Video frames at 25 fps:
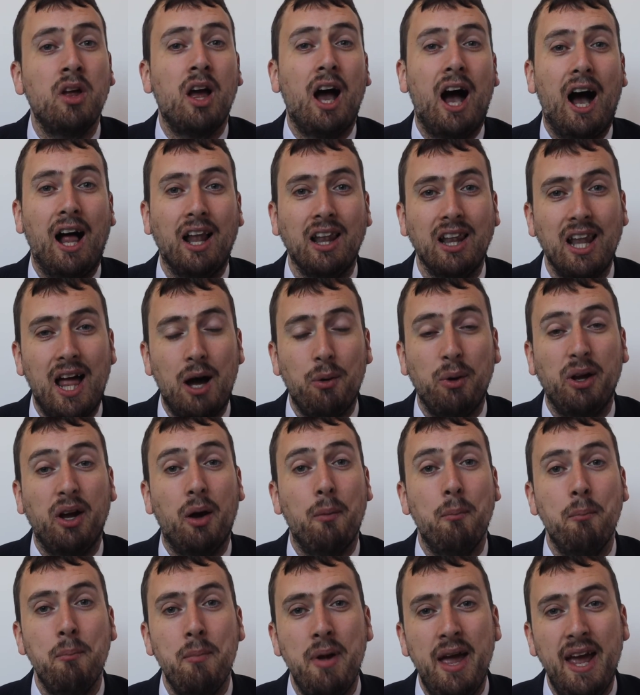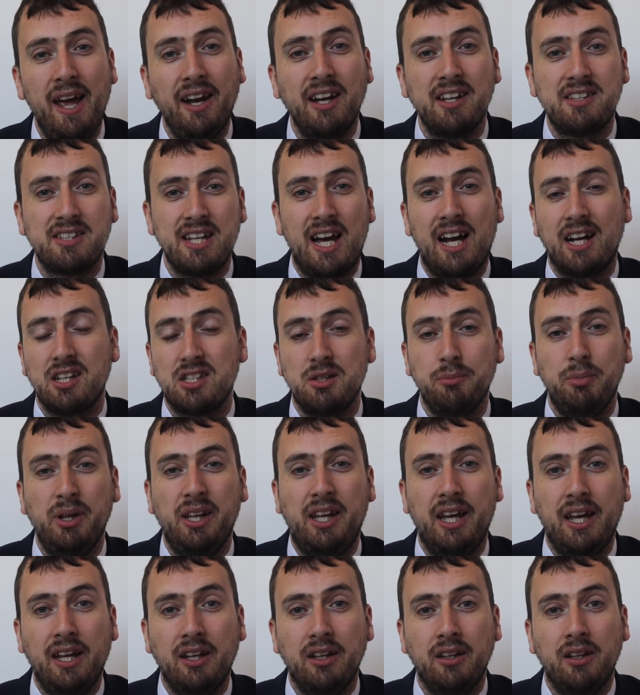allowing a main attack to
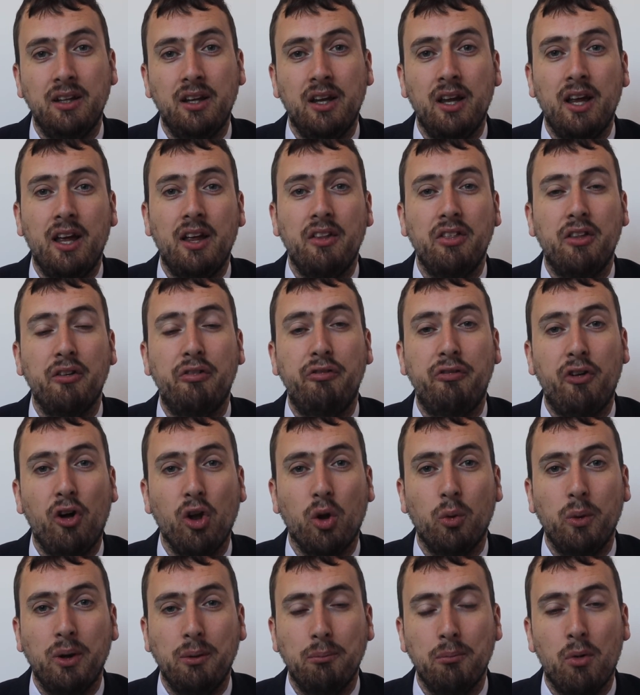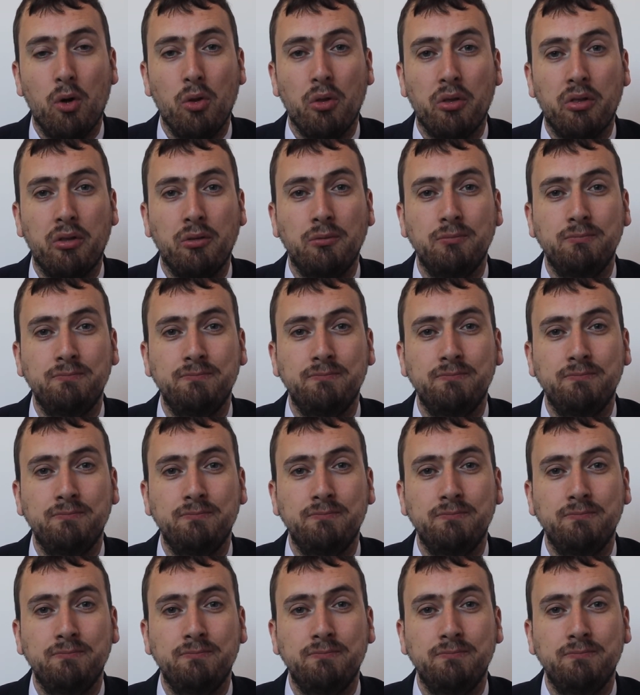begin the following month.